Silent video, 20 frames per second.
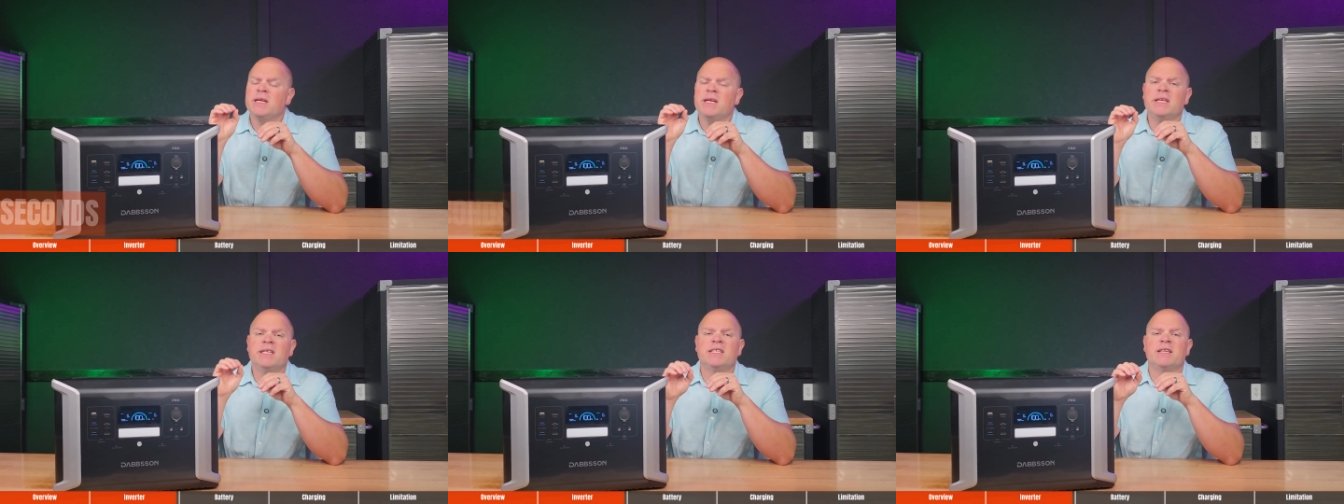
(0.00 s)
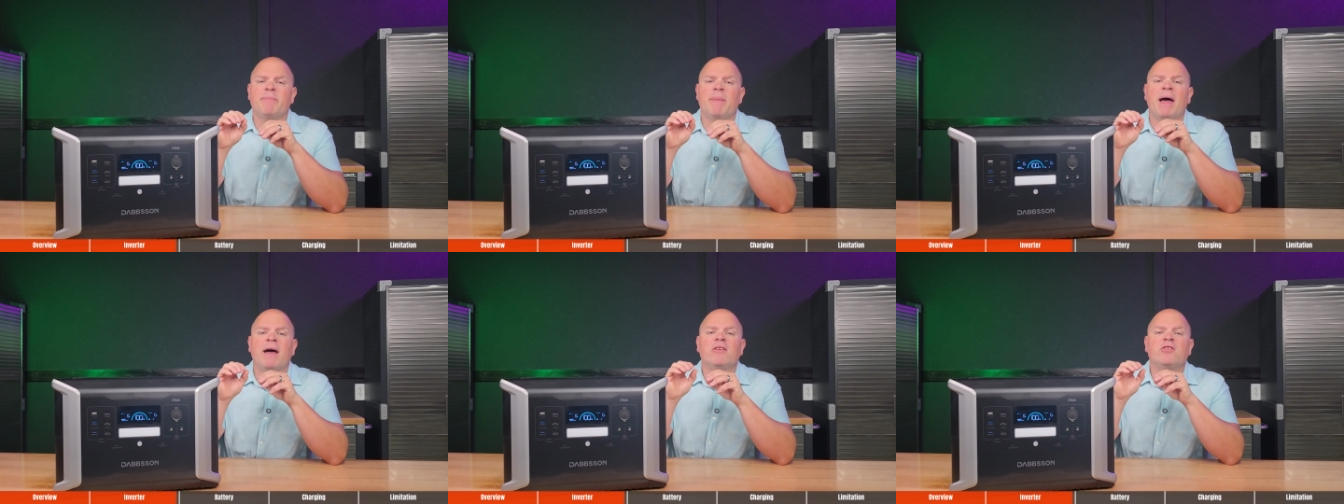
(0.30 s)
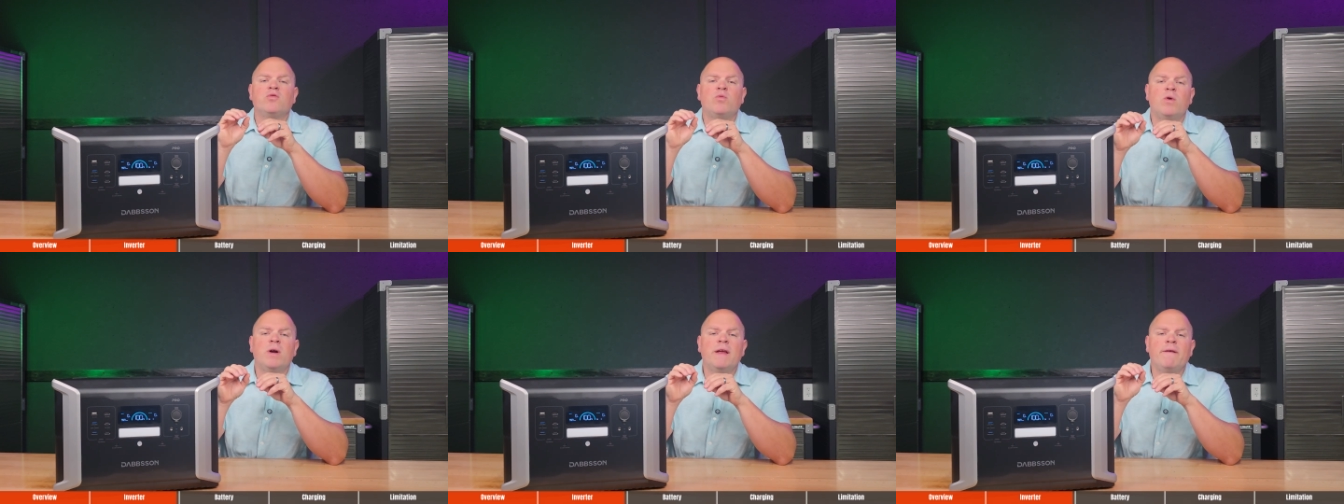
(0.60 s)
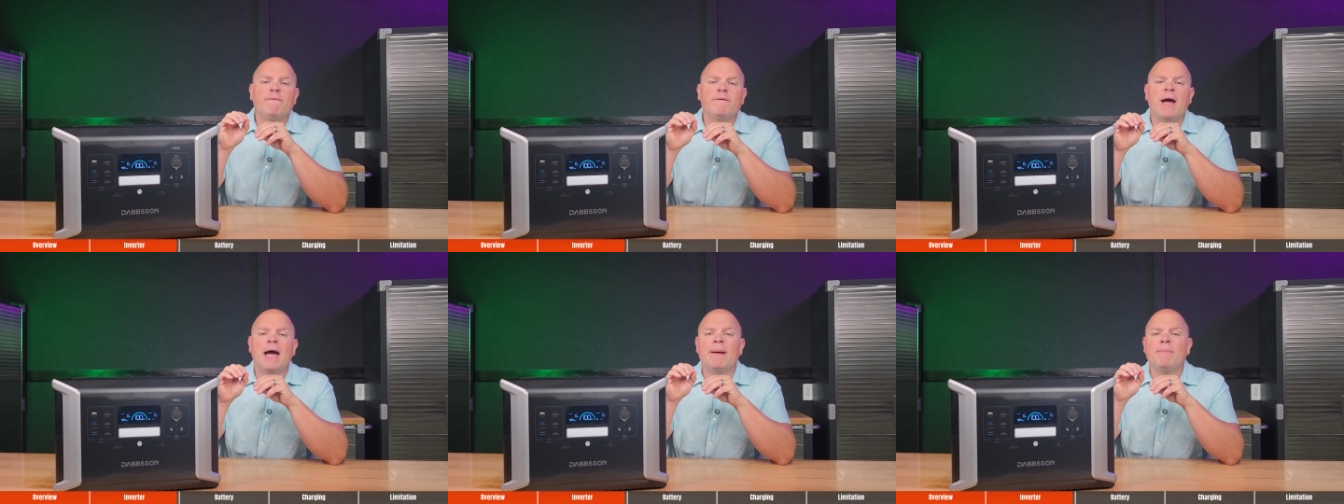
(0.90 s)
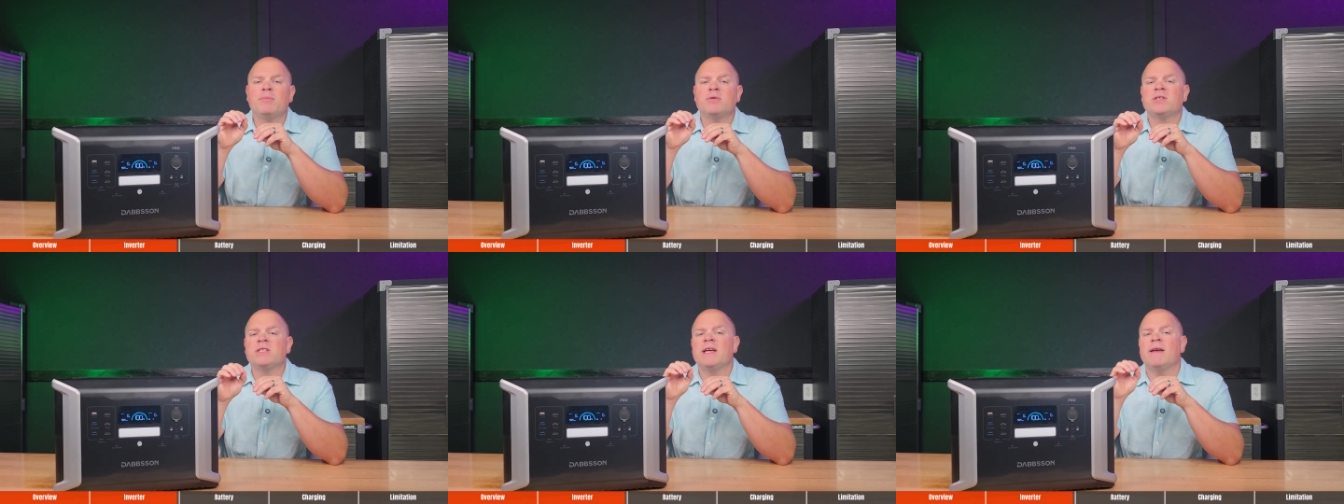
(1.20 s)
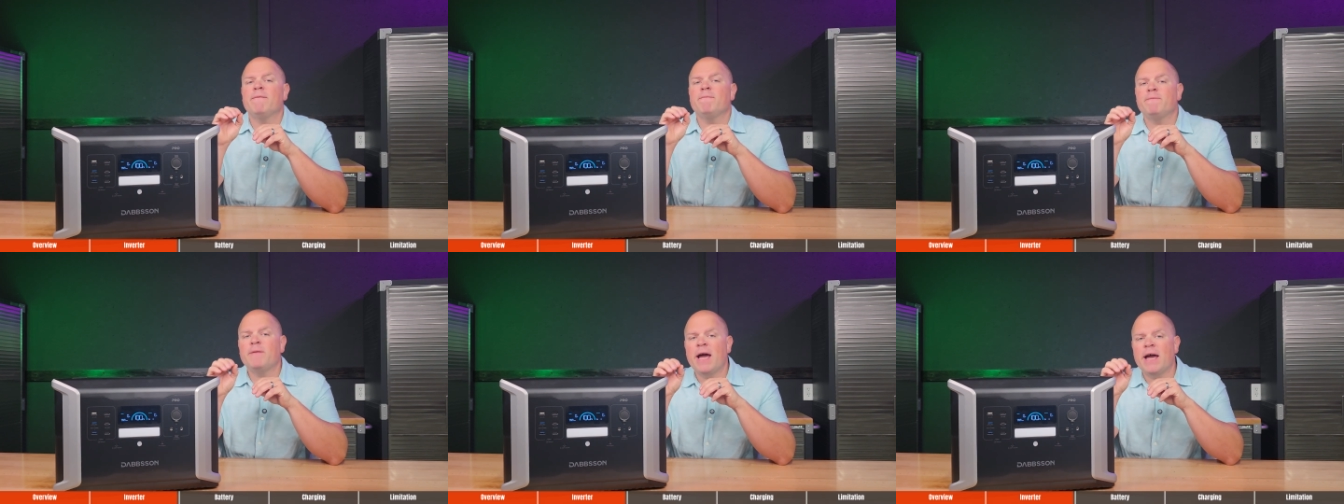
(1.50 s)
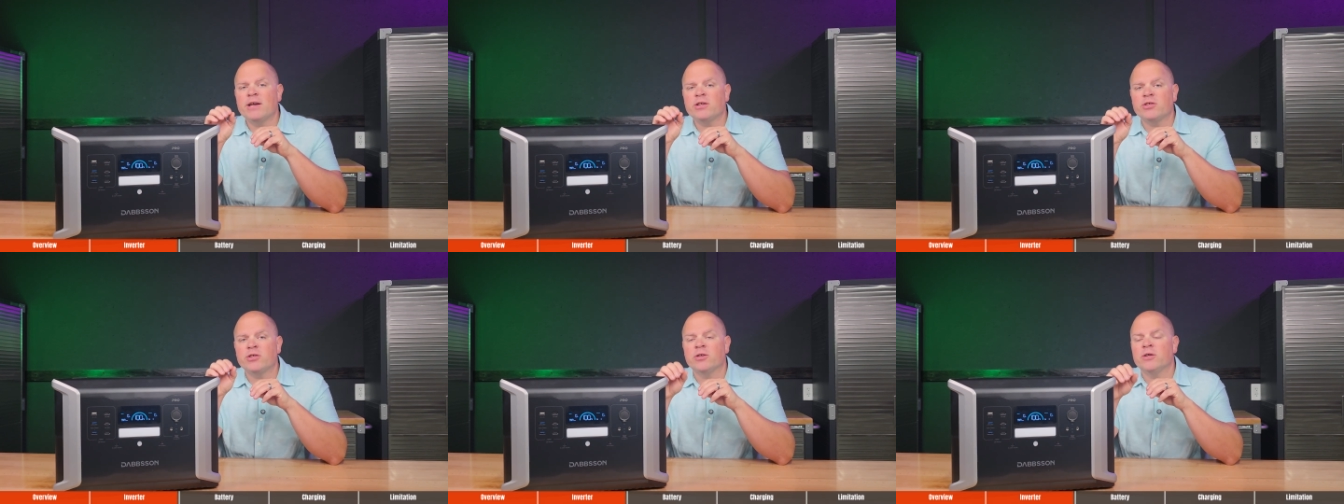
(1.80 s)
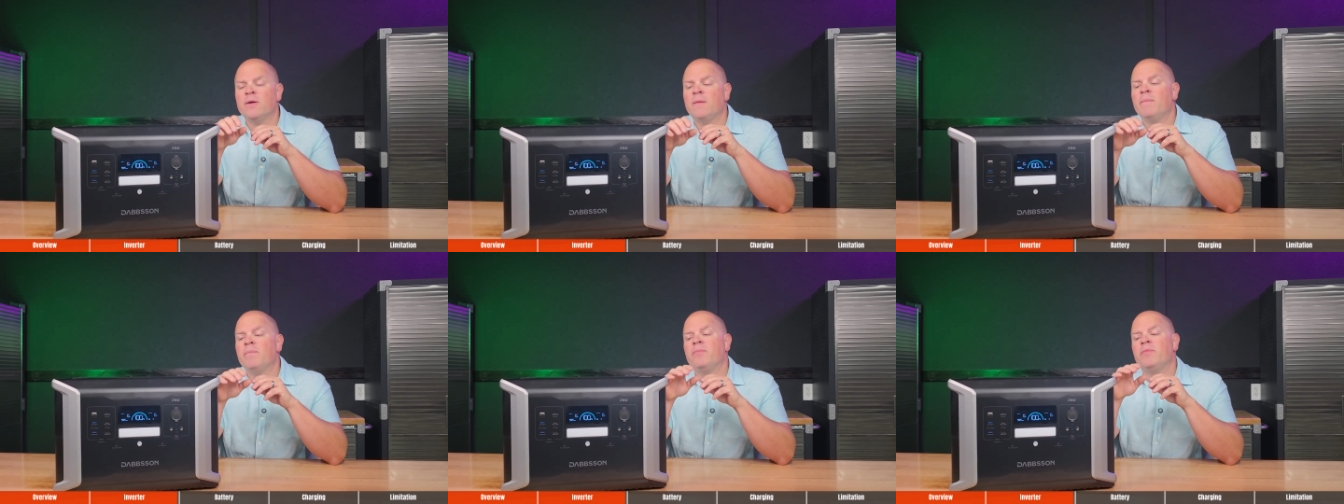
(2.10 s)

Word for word: is about twenty-five percent faster